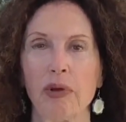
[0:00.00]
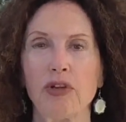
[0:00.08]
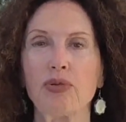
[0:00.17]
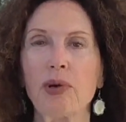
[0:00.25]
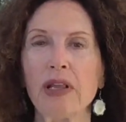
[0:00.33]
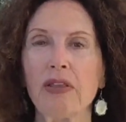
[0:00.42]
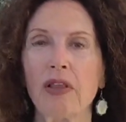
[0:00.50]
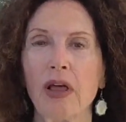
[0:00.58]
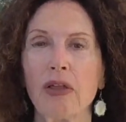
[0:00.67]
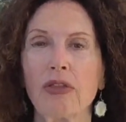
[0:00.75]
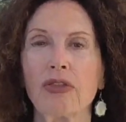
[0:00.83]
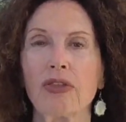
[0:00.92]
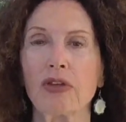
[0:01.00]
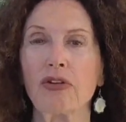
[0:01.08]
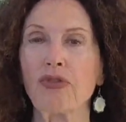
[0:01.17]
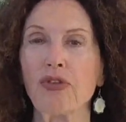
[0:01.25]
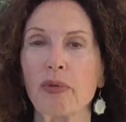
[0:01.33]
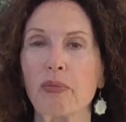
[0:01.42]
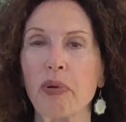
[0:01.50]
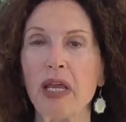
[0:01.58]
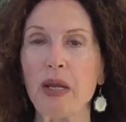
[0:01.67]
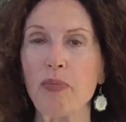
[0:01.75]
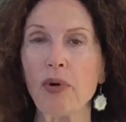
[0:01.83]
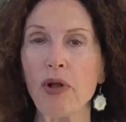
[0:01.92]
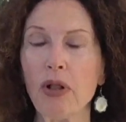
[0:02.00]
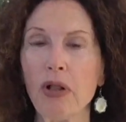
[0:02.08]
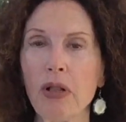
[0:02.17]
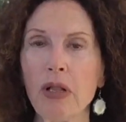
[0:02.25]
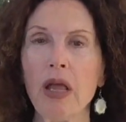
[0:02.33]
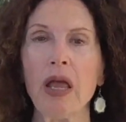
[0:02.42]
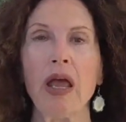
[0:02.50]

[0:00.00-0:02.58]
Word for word: between the different people,